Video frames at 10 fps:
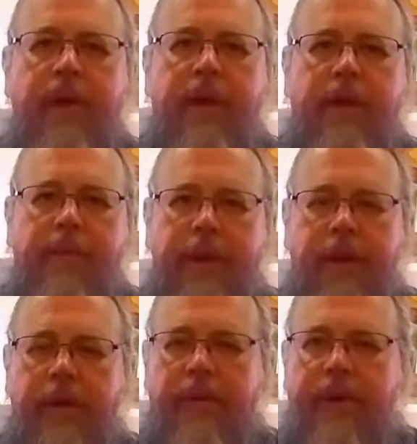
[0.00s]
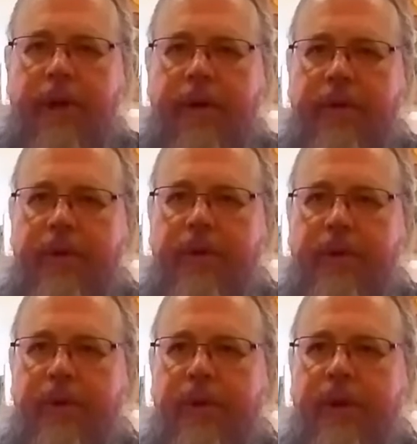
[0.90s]
in the middle of the 9th
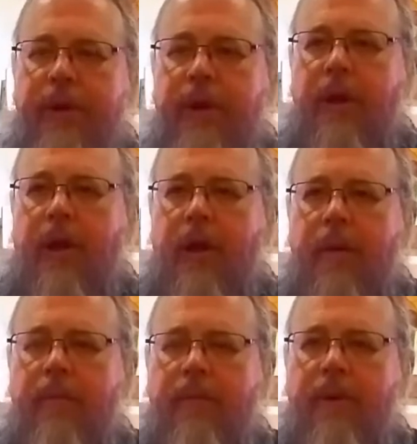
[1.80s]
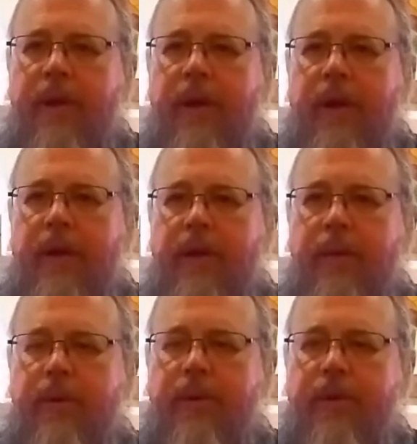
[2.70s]
century, um, there
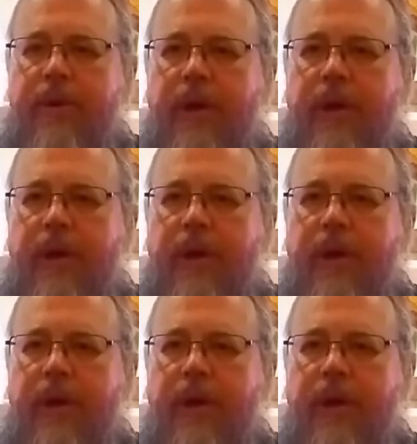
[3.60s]
was